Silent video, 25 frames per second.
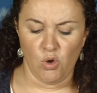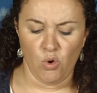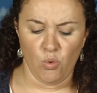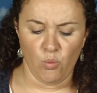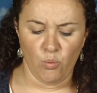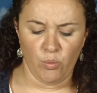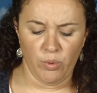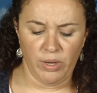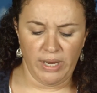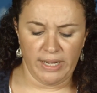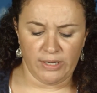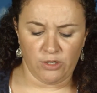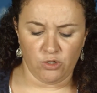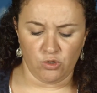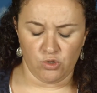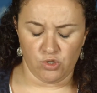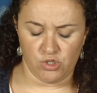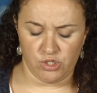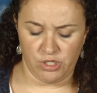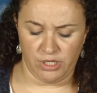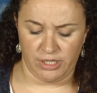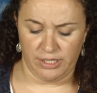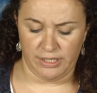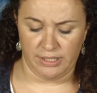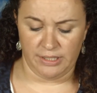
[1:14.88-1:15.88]
We are
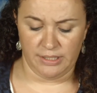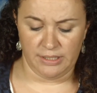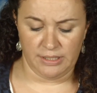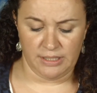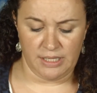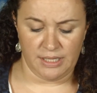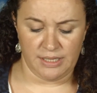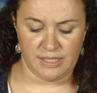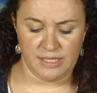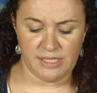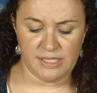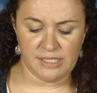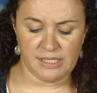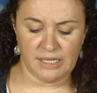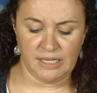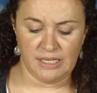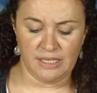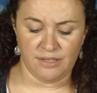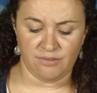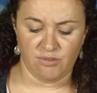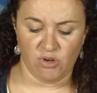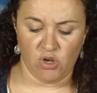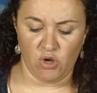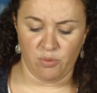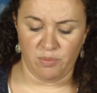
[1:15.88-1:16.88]
concerned that these
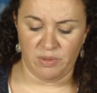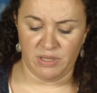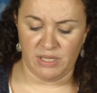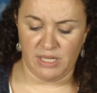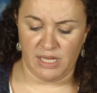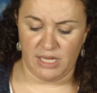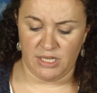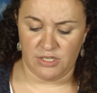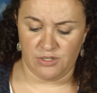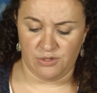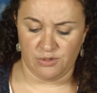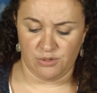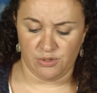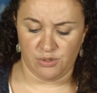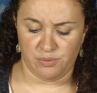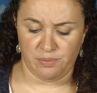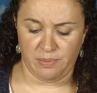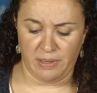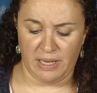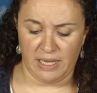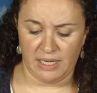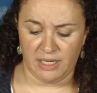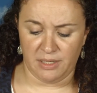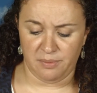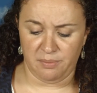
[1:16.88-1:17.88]
clear recommendations,
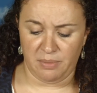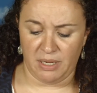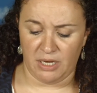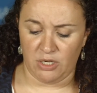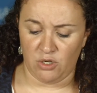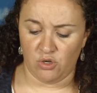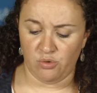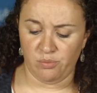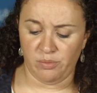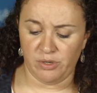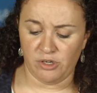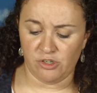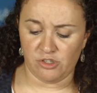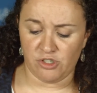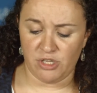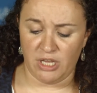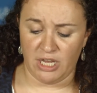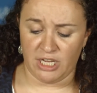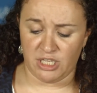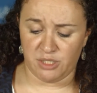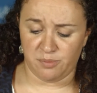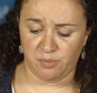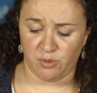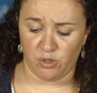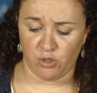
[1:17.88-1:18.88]
backed by numerous
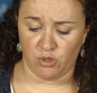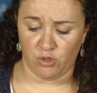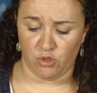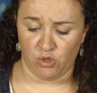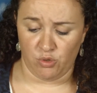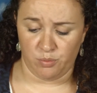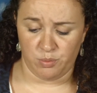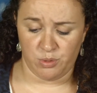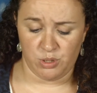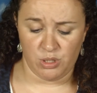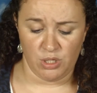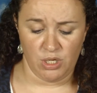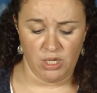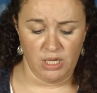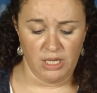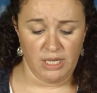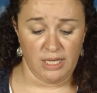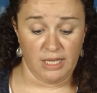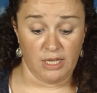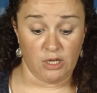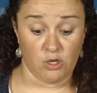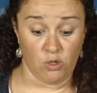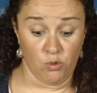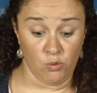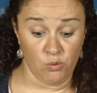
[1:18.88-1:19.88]
expert groups,
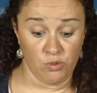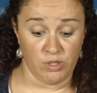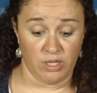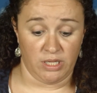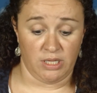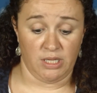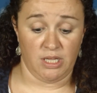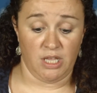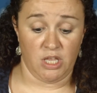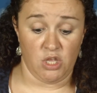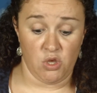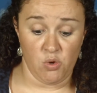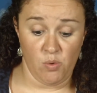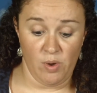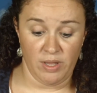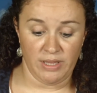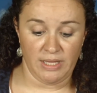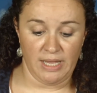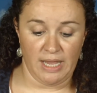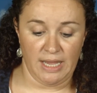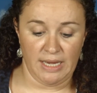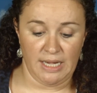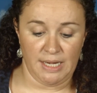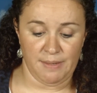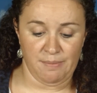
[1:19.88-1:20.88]
including the UN
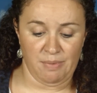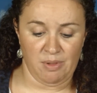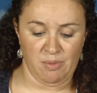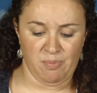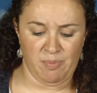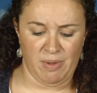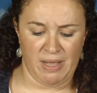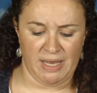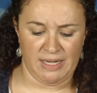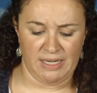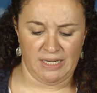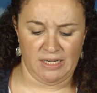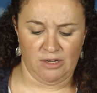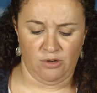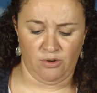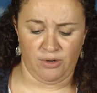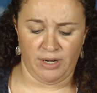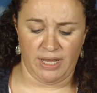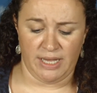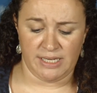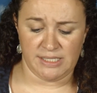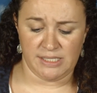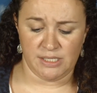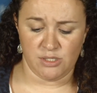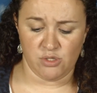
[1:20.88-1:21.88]
High-Level Panel on
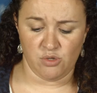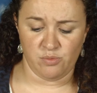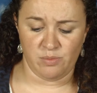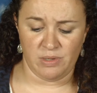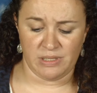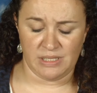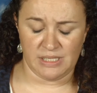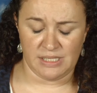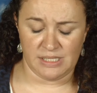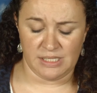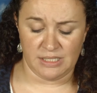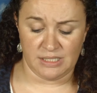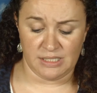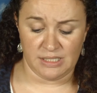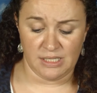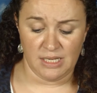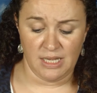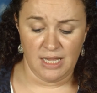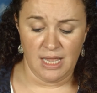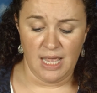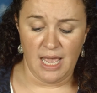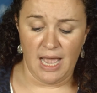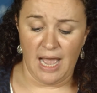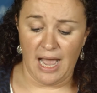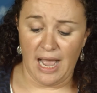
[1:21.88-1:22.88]
Access to Medicines,
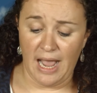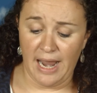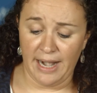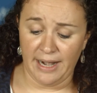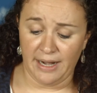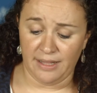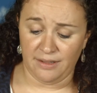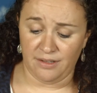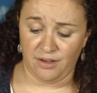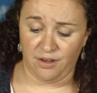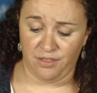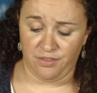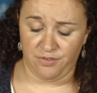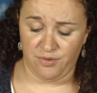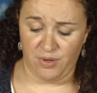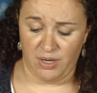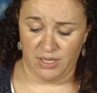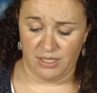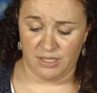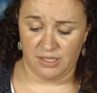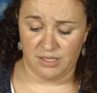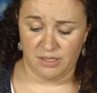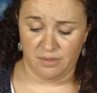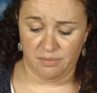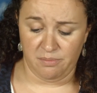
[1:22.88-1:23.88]
are under
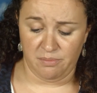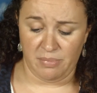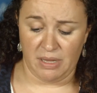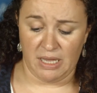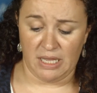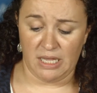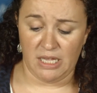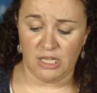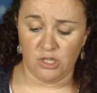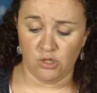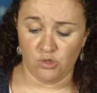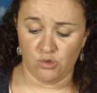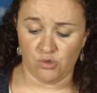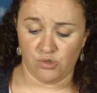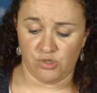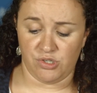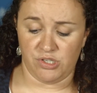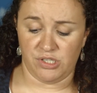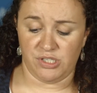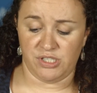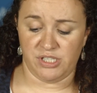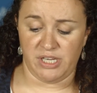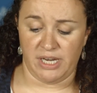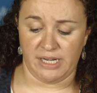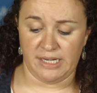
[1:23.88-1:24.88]
threat by
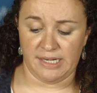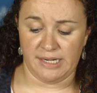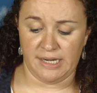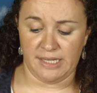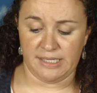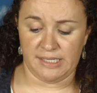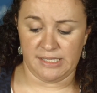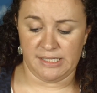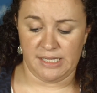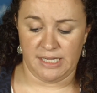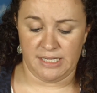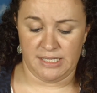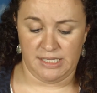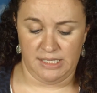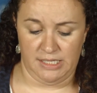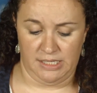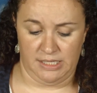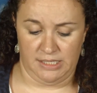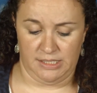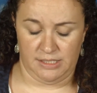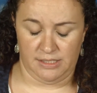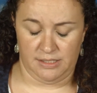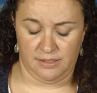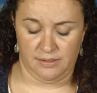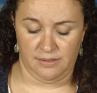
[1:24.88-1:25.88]
industry-generated
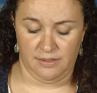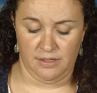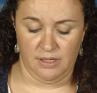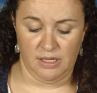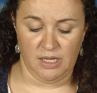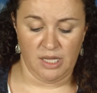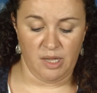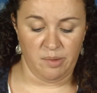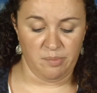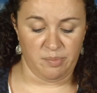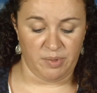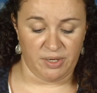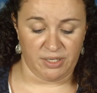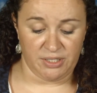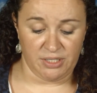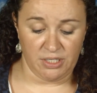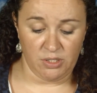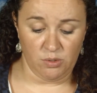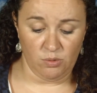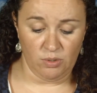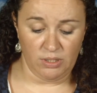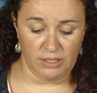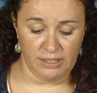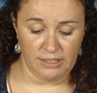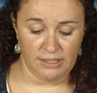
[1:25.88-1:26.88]
ideas, in
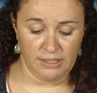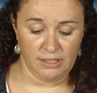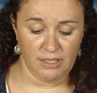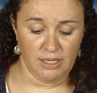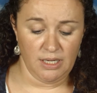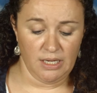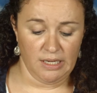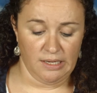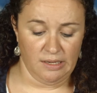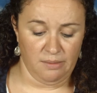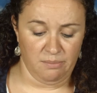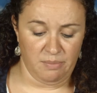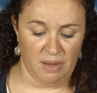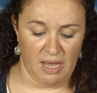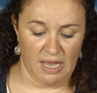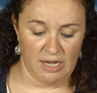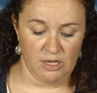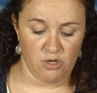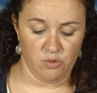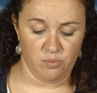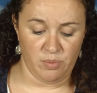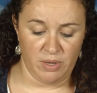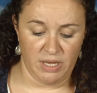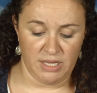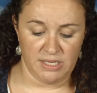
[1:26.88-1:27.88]
particular, a
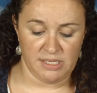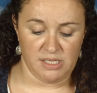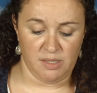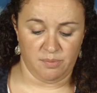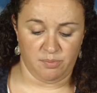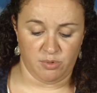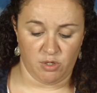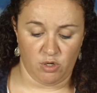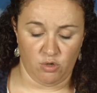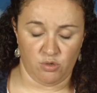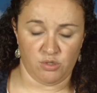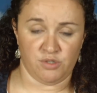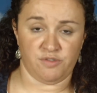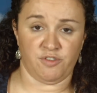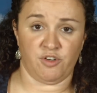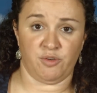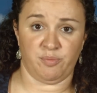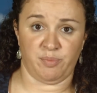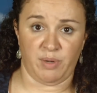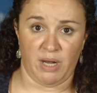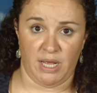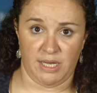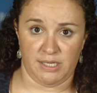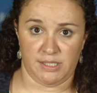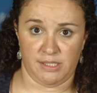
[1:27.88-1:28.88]
value-based approach for
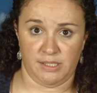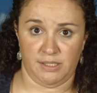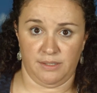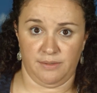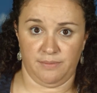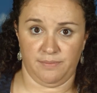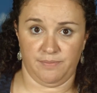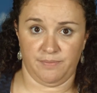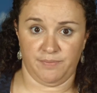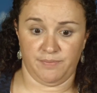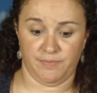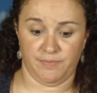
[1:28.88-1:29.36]
pricing.